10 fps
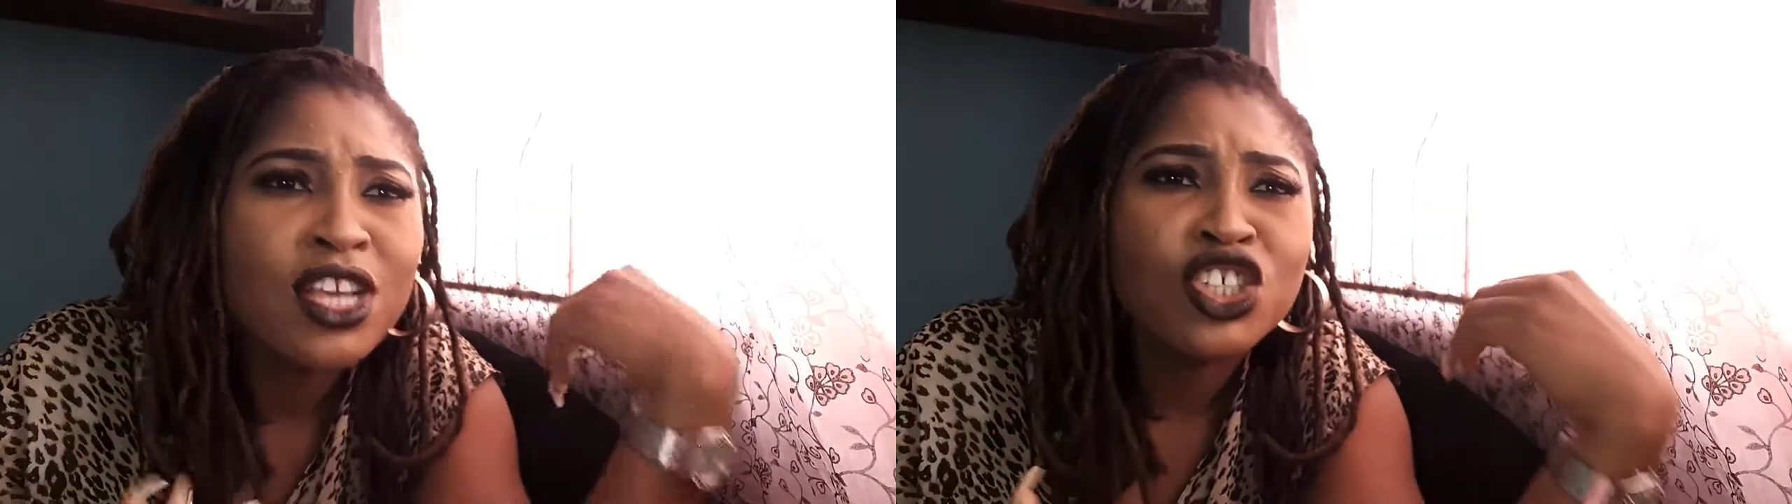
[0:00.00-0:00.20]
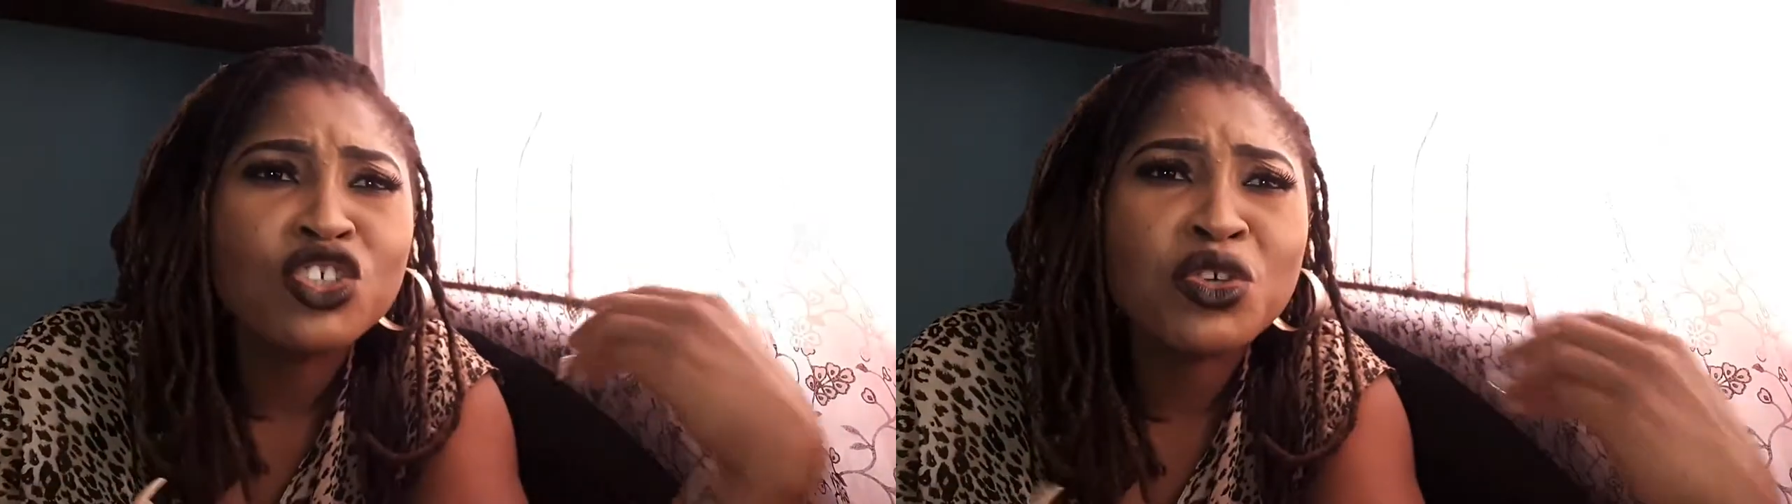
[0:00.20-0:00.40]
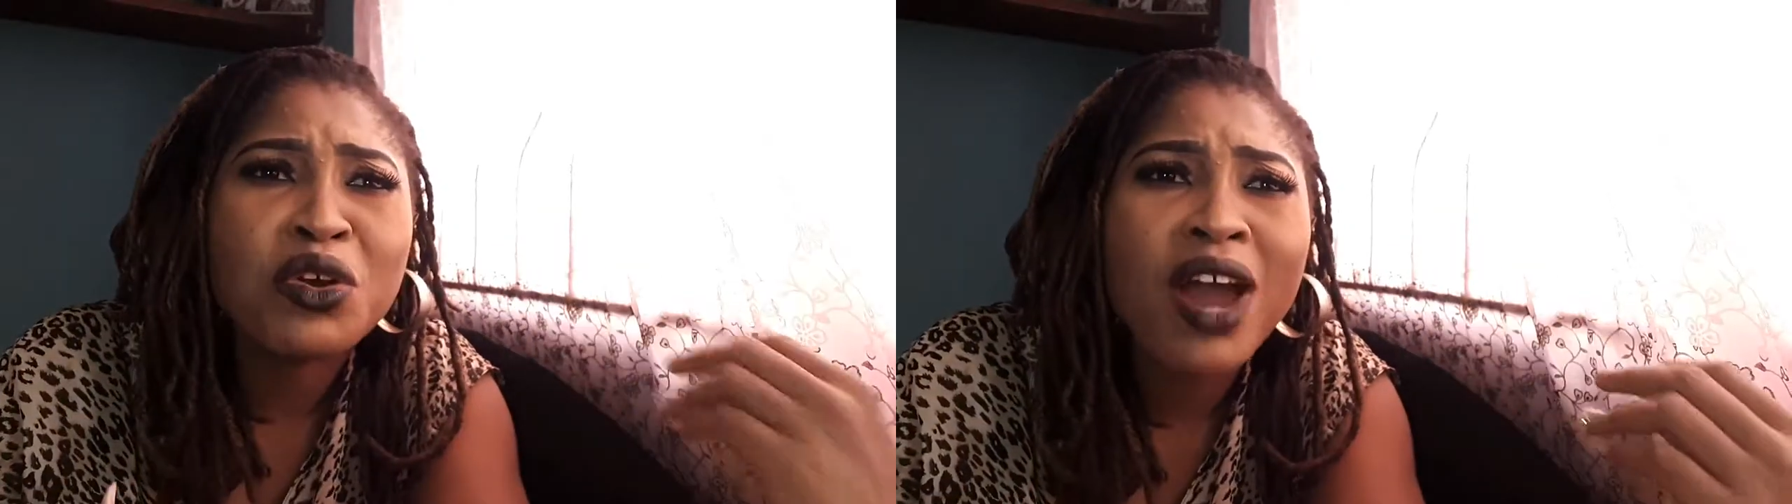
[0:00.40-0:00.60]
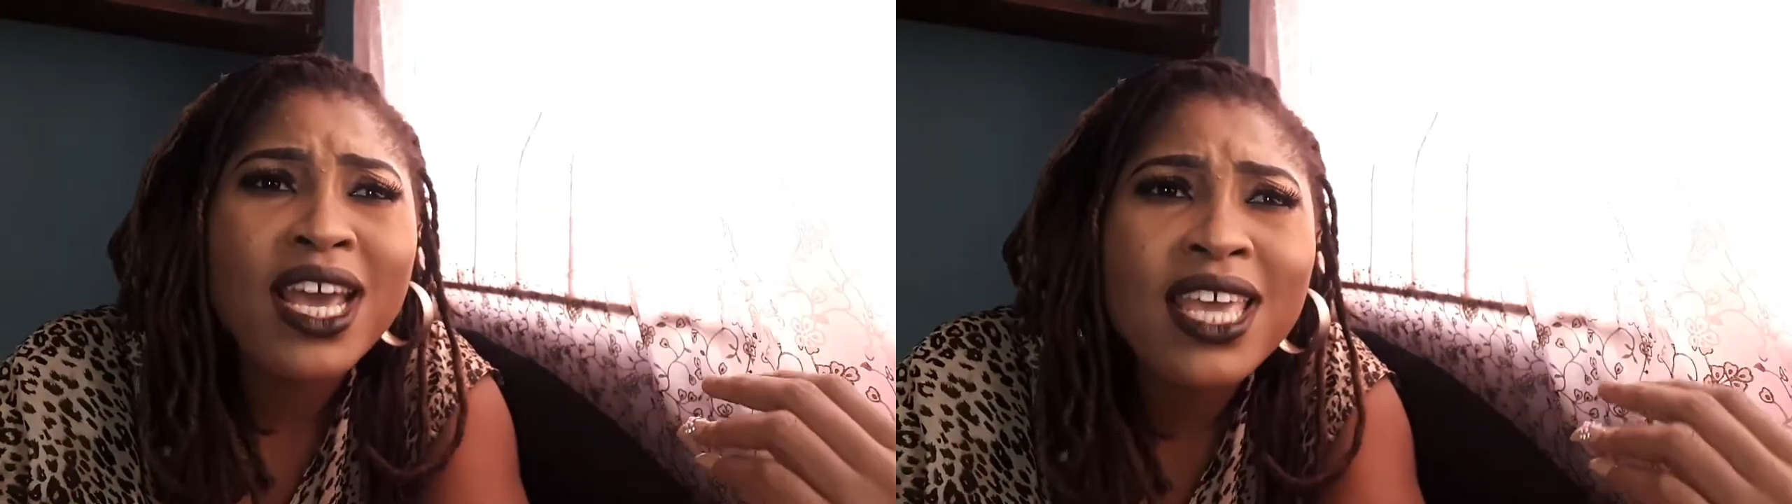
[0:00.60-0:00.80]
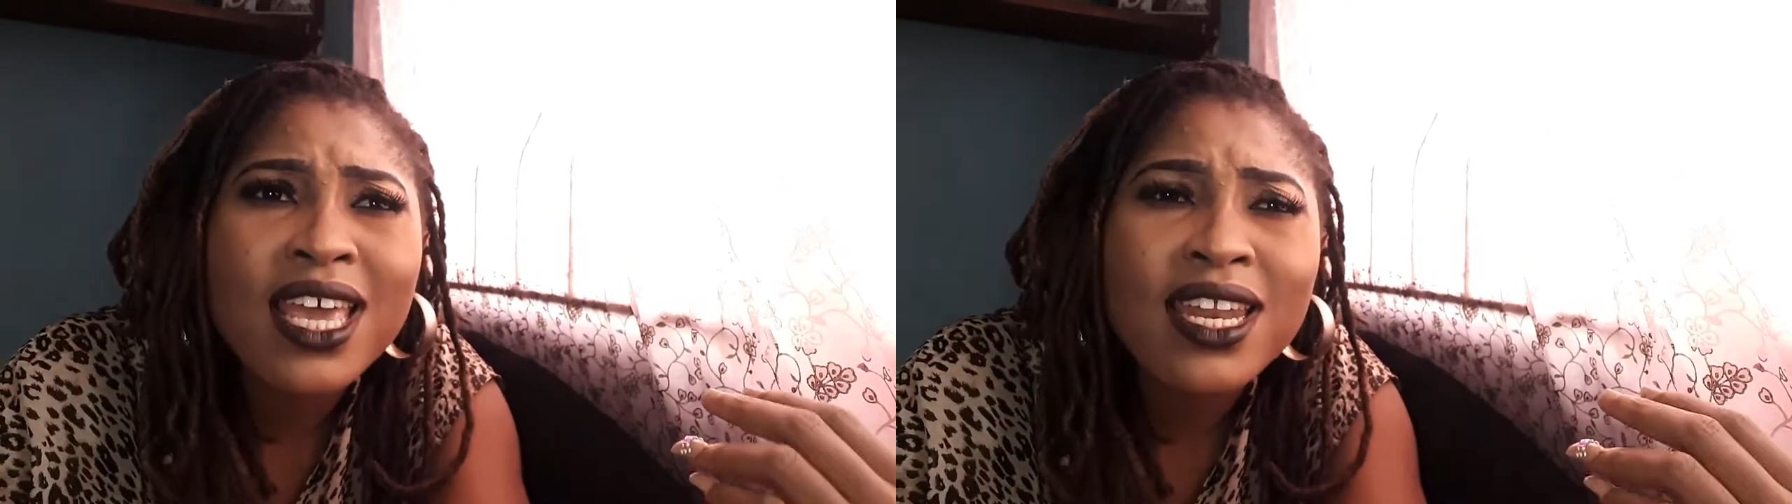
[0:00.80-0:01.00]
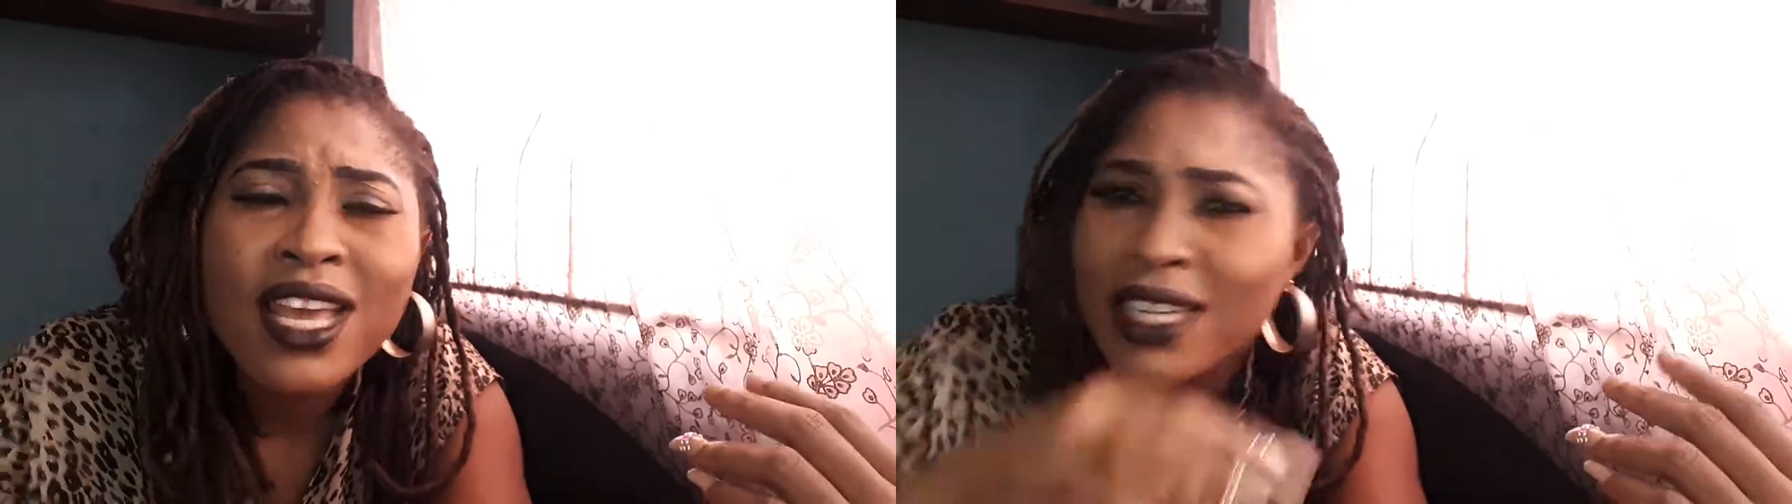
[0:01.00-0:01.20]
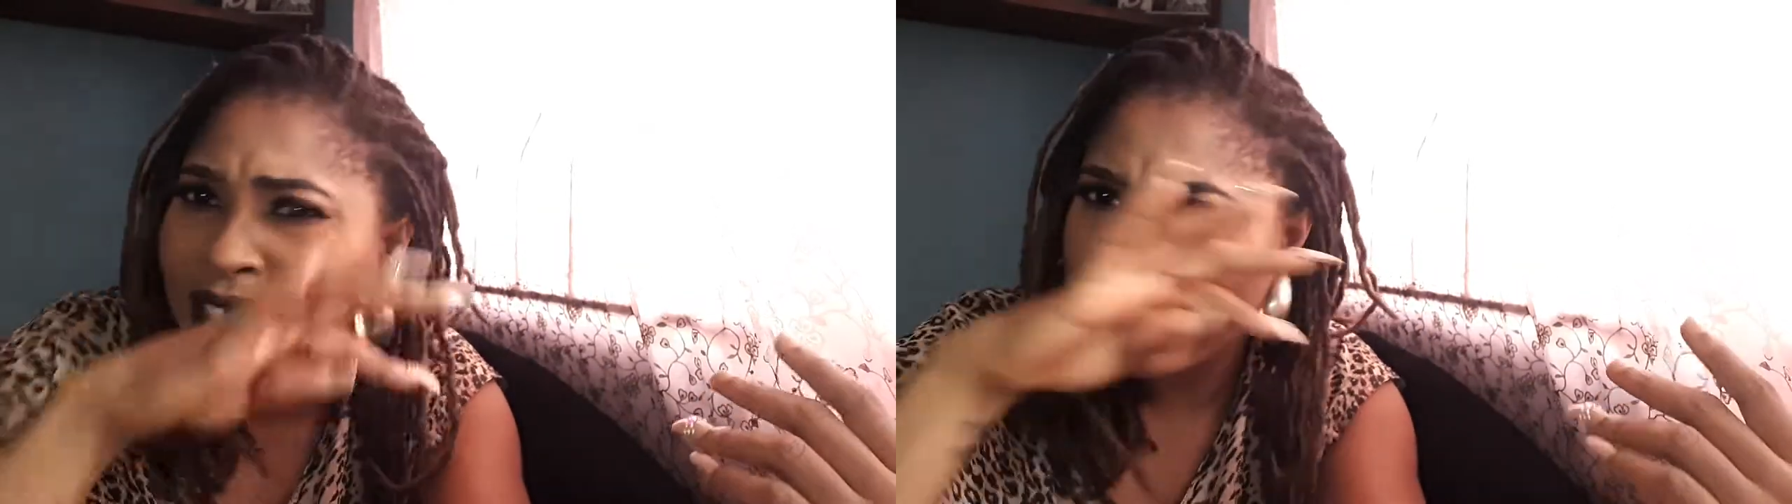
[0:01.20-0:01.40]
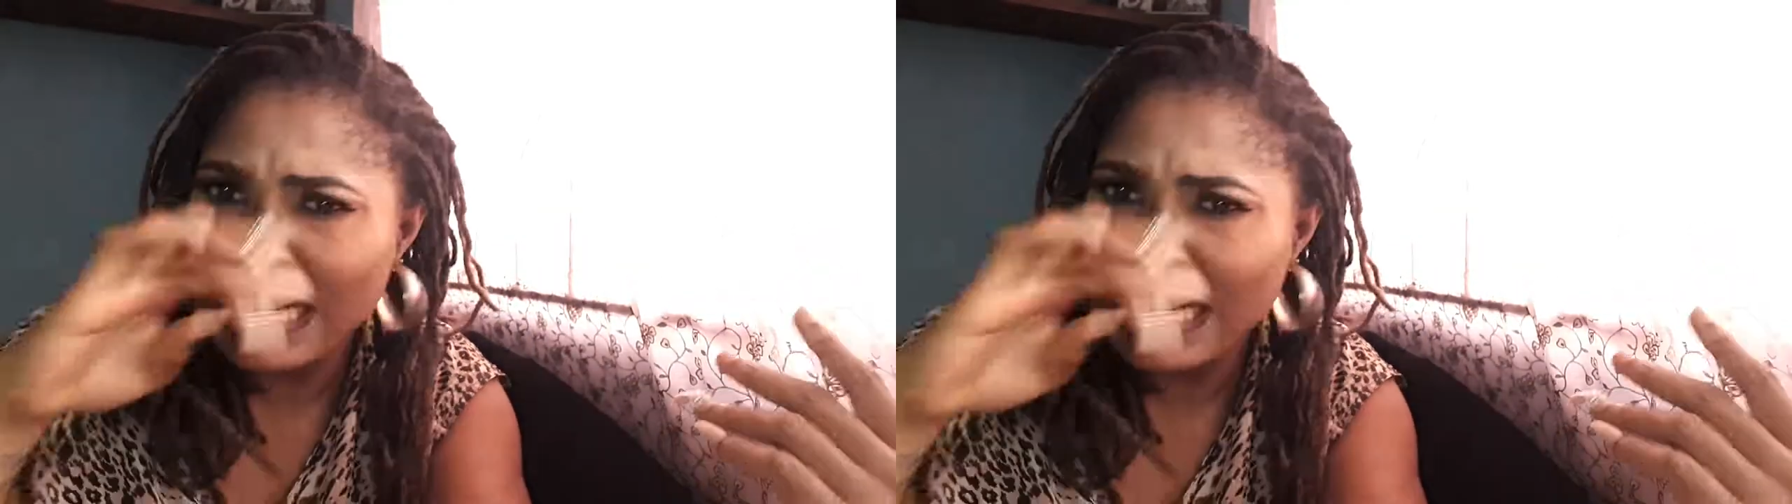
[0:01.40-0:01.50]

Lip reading: she's crying, she's